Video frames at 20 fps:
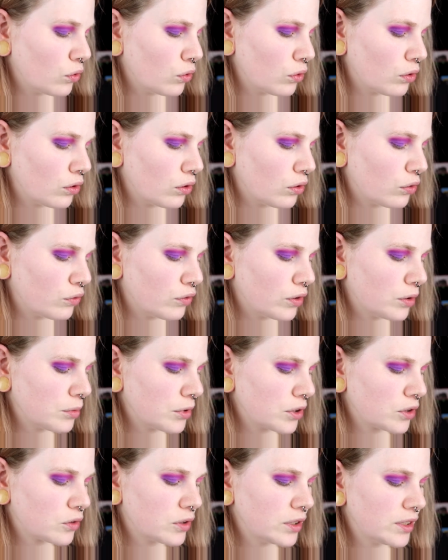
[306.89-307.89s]
all over
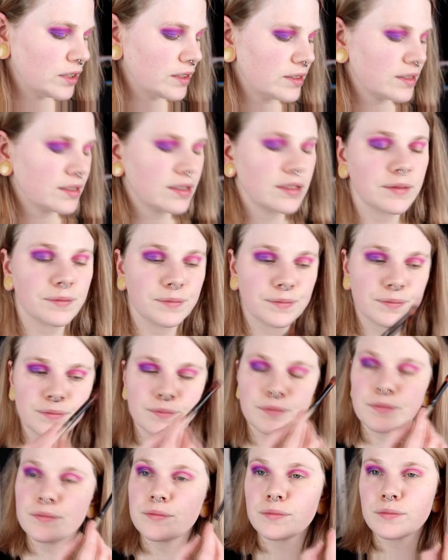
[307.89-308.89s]
my crease.
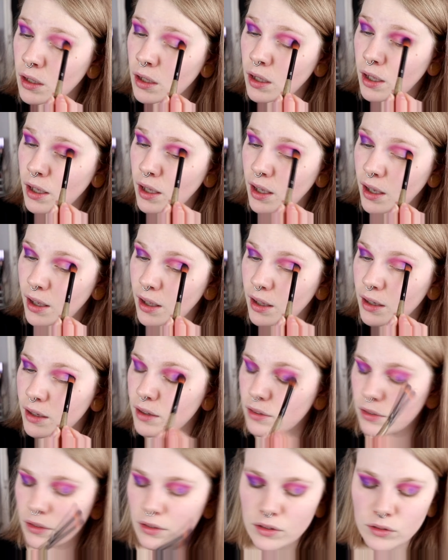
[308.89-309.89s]
And
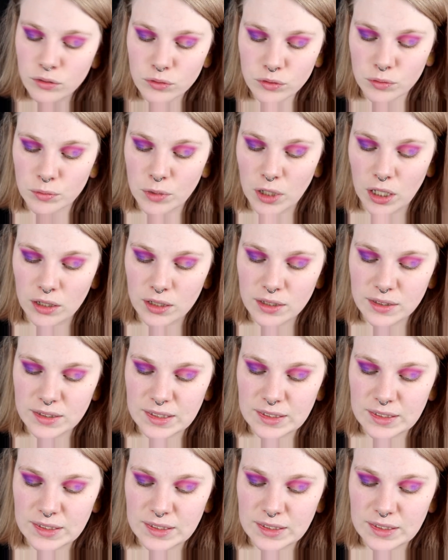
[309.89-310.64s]
if I'm going to be honest,